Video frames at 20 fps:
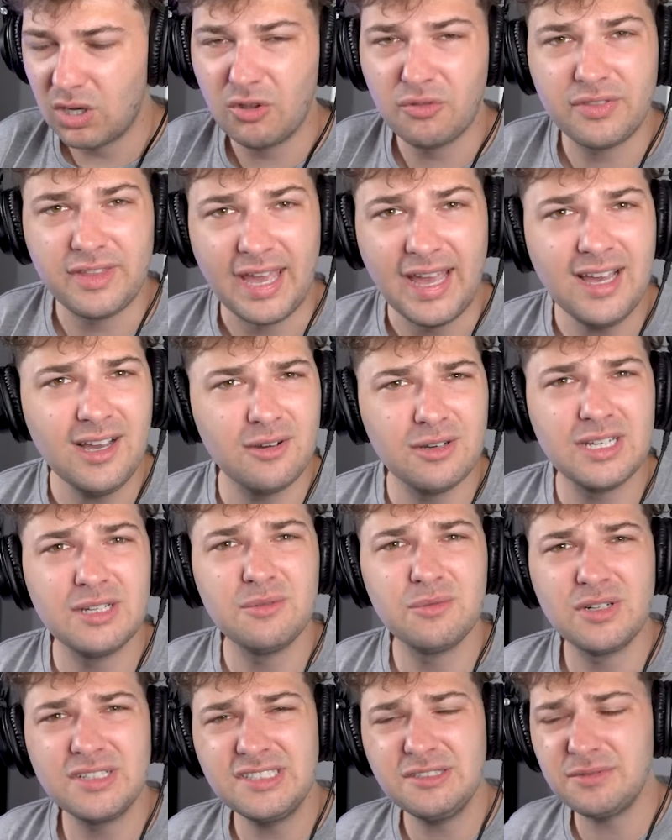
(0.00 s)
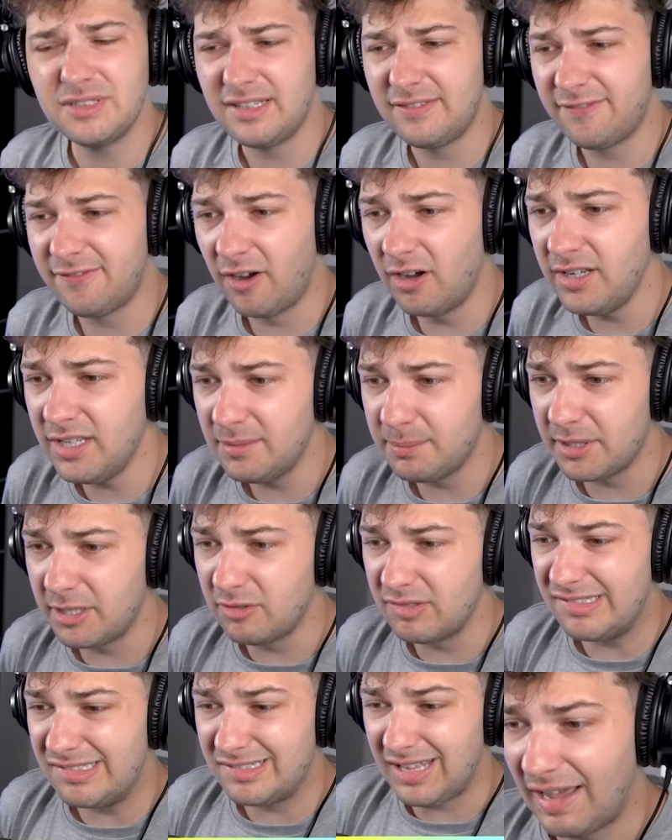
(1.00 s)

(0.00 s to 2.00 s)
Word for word: Well, yeah, it wasn't really funny, but it was